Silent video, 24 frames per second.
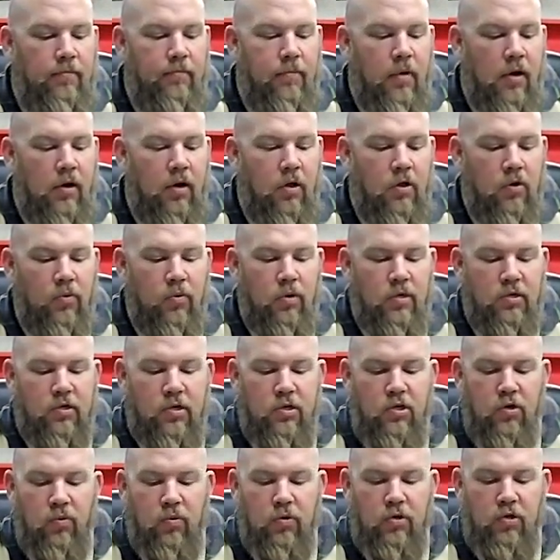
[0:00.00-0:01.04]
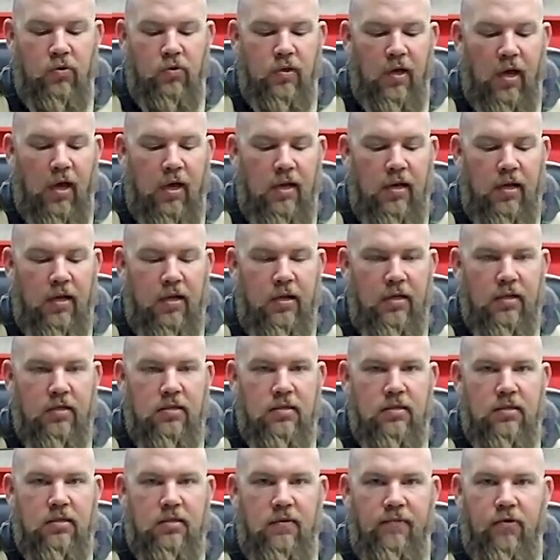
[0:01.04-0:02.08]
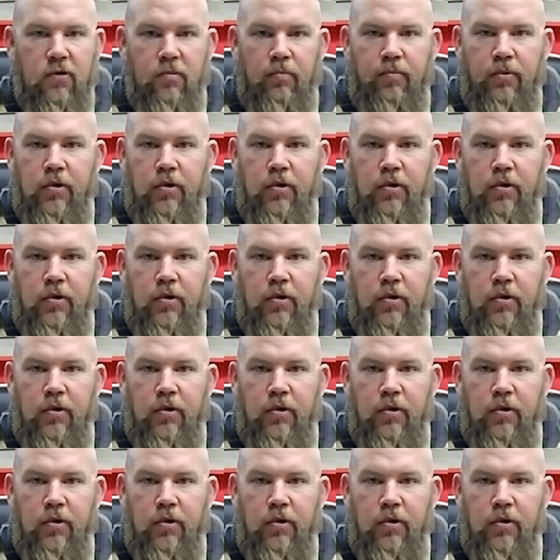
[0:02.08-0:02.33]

Another reason you would do that is if you're